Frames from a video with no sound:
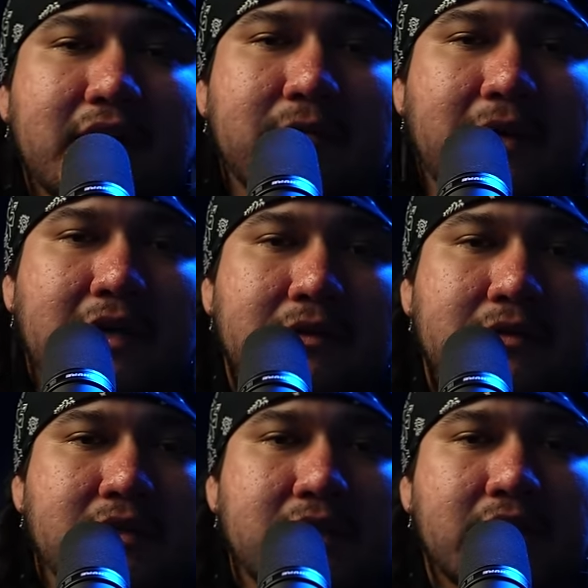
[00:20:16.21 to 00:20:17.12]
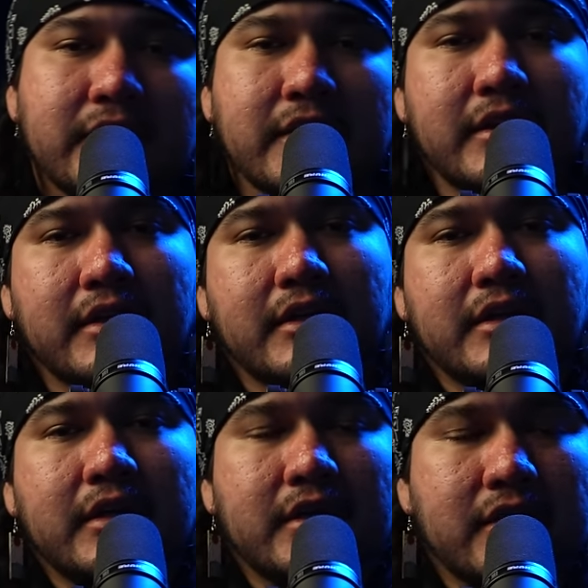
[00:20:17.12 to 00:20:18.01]
it around and
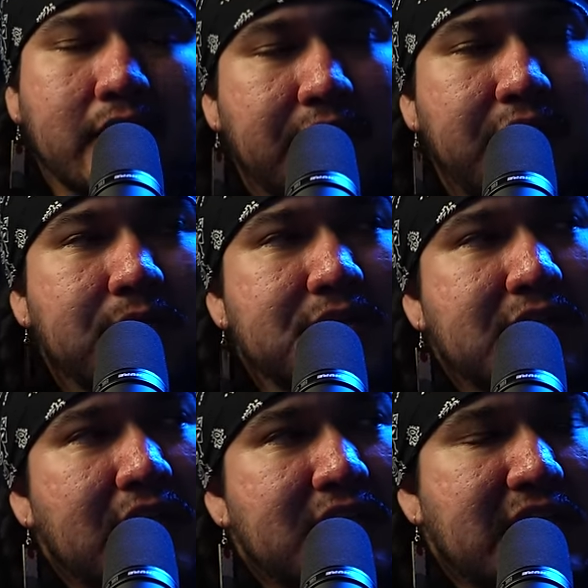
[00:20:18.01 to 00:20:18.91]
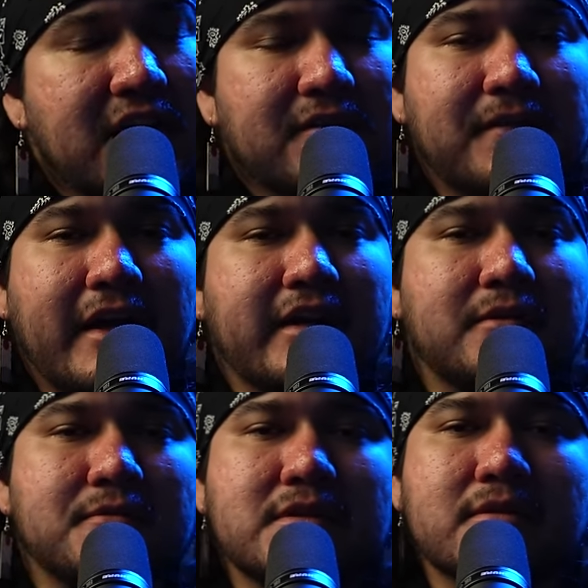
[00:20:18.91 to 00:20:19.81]
Loki was kind of terrified
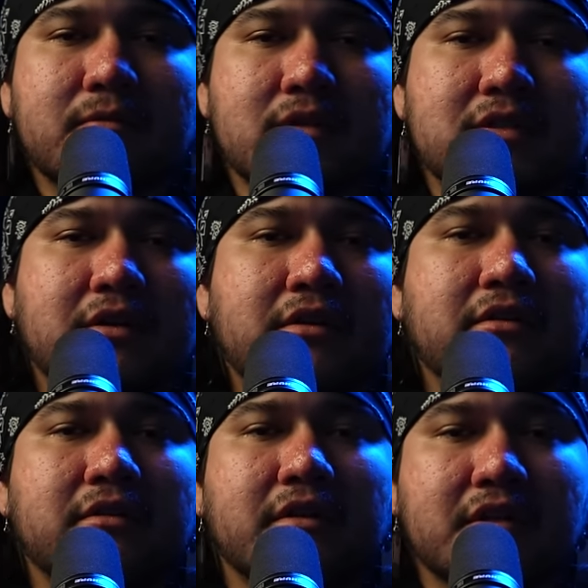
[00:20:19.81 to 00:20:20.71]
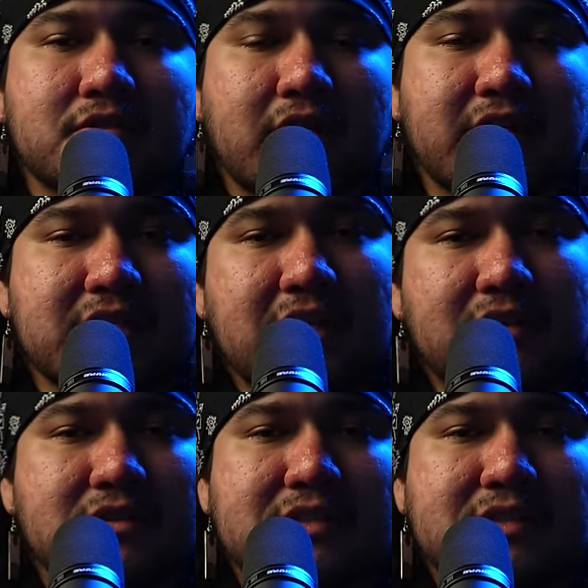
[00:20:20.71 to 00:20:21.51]
he was going to return and try to take the